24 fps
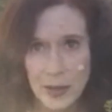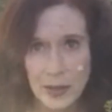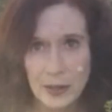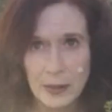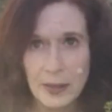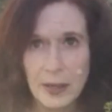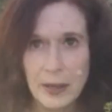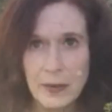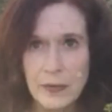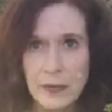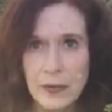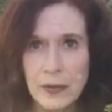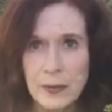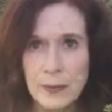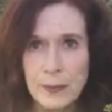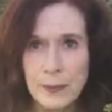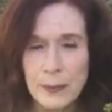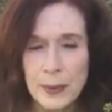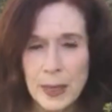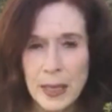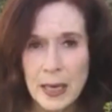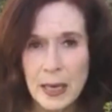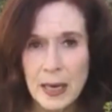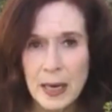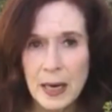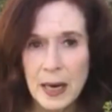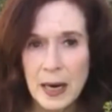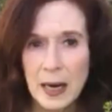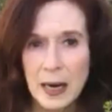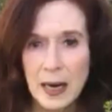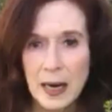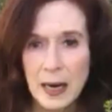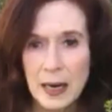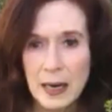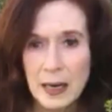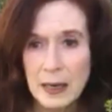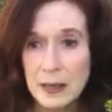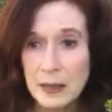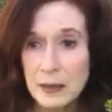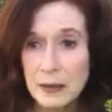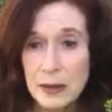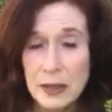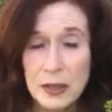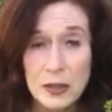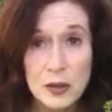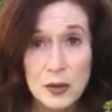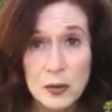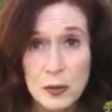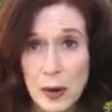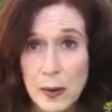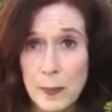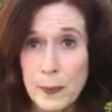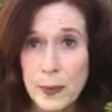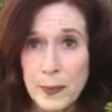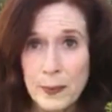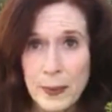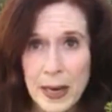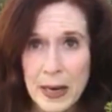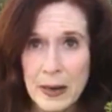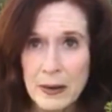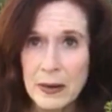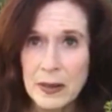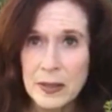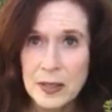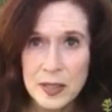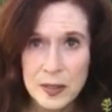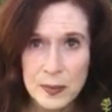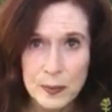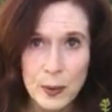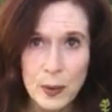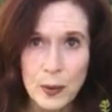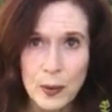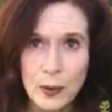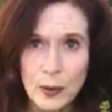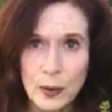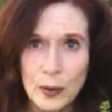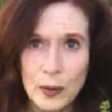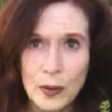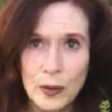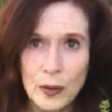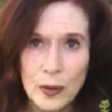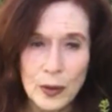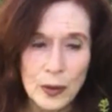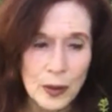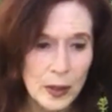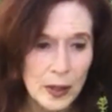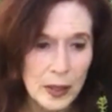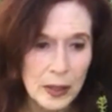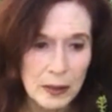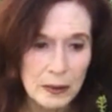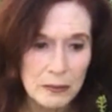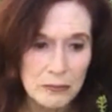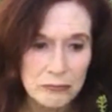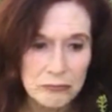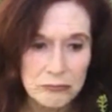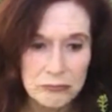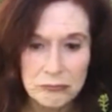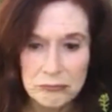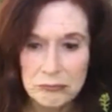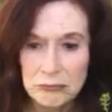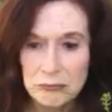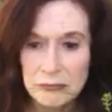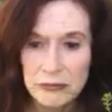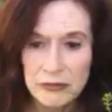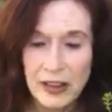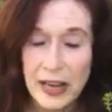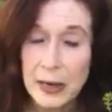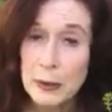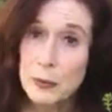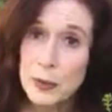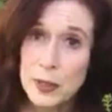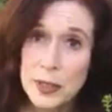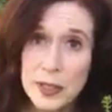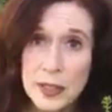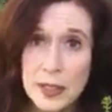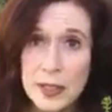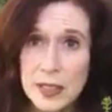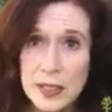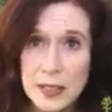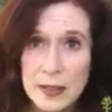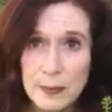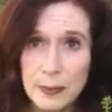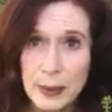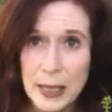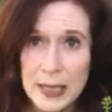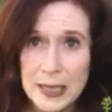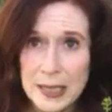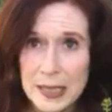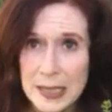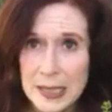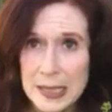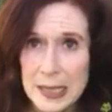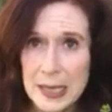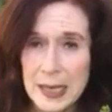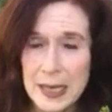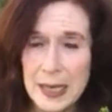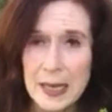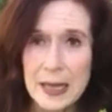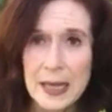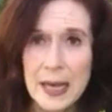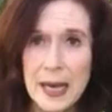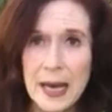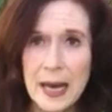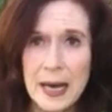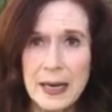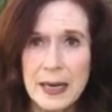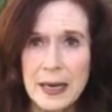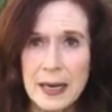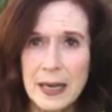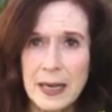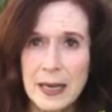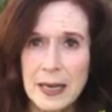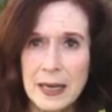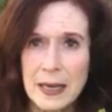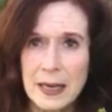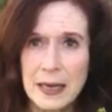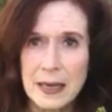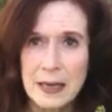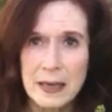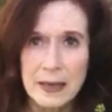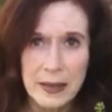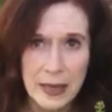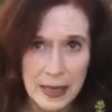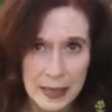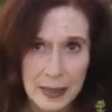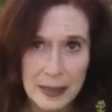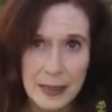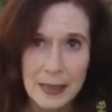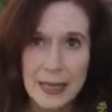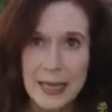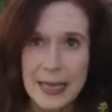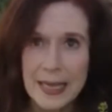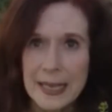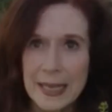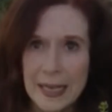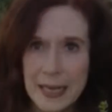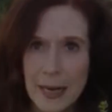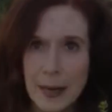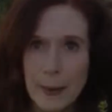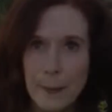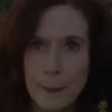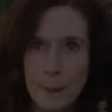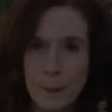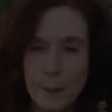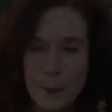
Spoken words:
they'll love them. You could scrub them out on smaller fountains and places like that, and that'll clean it up.